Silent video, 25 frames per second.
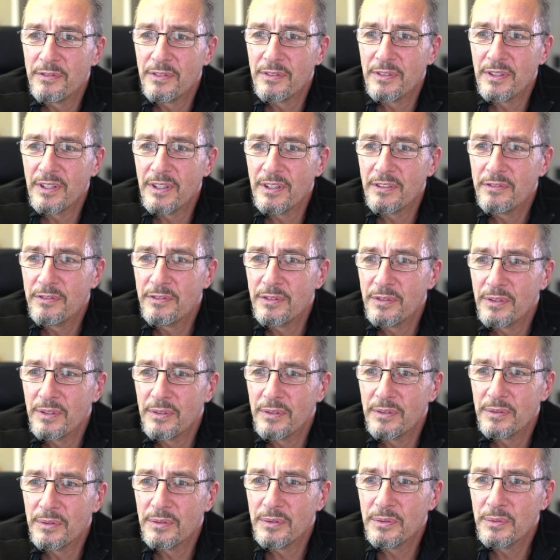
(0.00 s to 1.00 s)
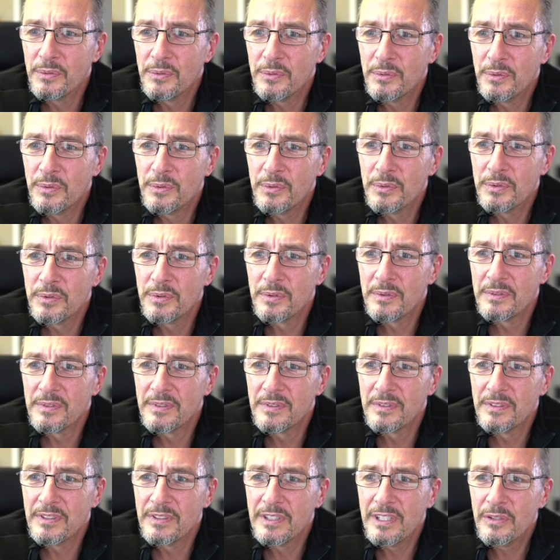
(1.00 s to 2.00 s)
if you
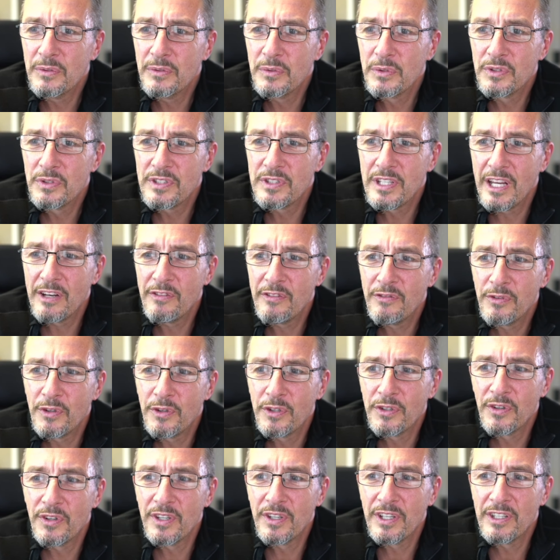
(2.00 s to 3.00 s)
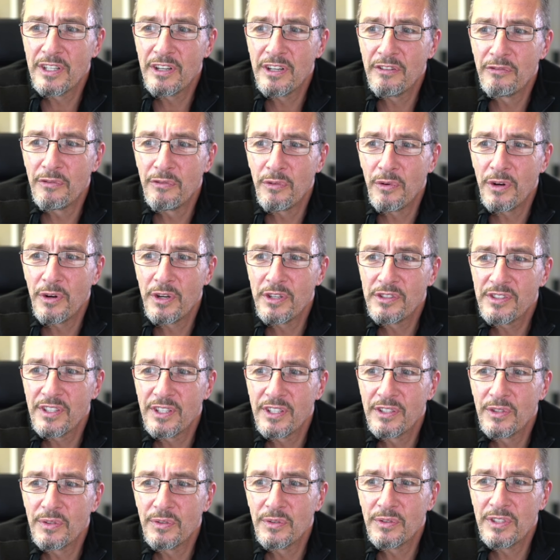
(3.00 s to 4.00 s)
need to stand for your inner voice
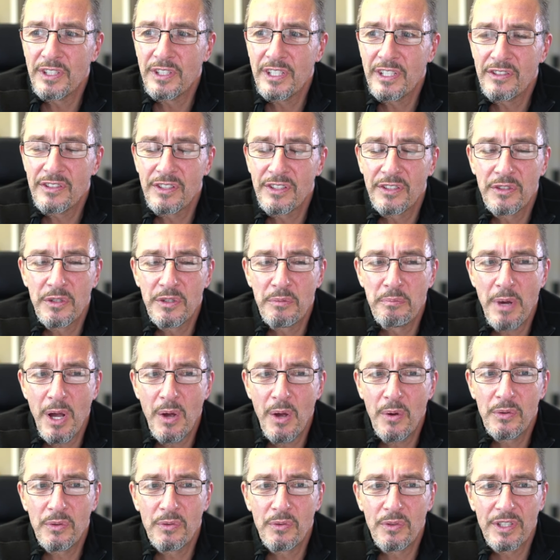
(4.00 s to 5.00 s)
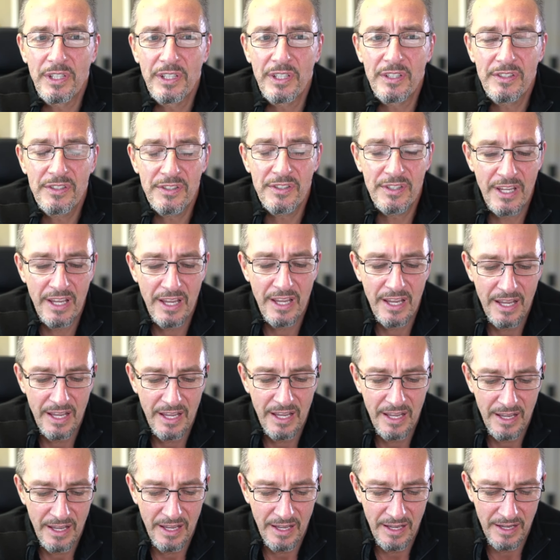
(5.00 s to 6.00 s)
and your needs and your boundaries,
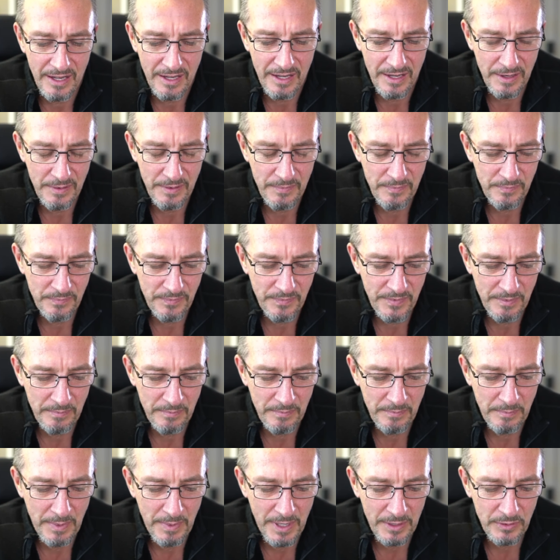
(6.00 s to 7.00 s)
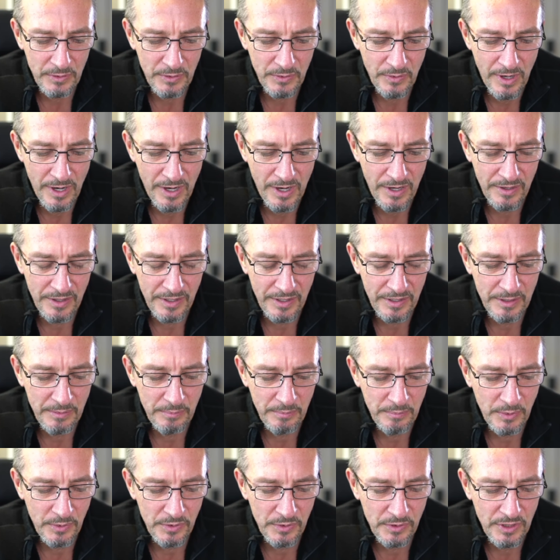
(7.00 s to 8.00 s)
but you are in a
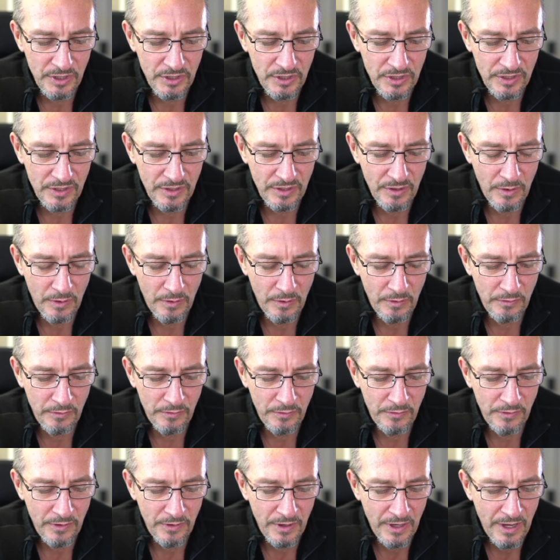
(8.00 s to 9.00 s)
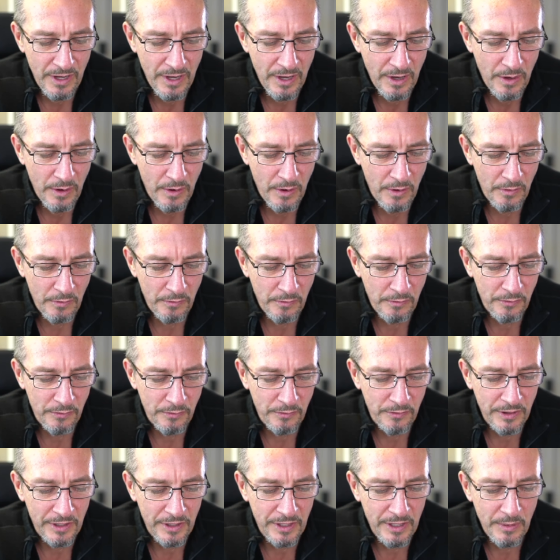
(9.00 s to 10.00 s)
position of
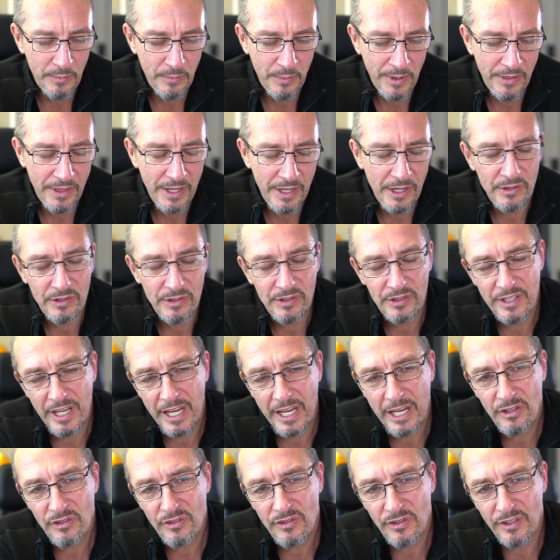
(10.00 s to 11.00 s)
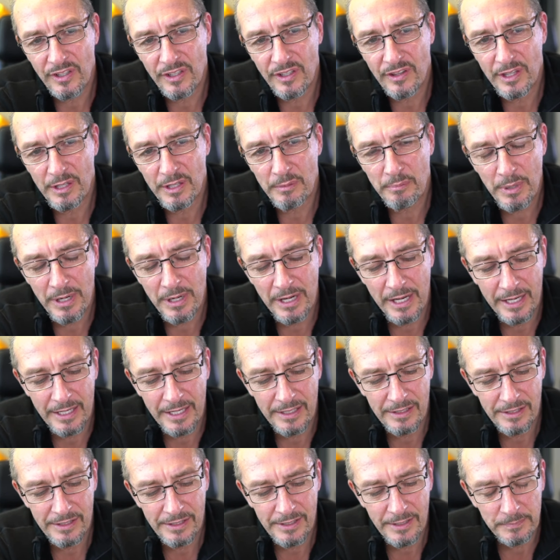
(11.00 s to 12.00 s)
fear where there is danger in the
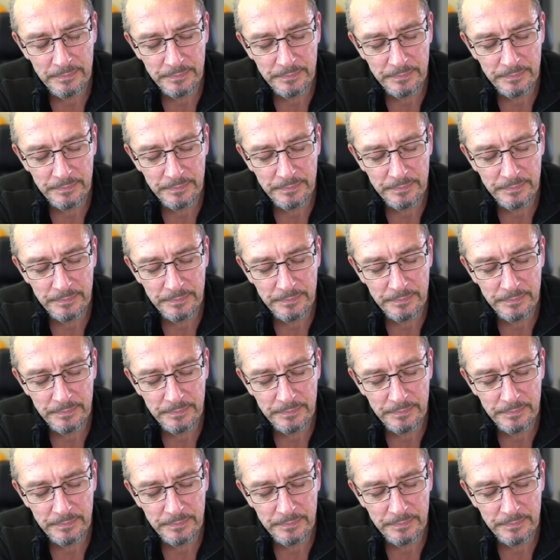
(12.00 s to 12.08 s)
place,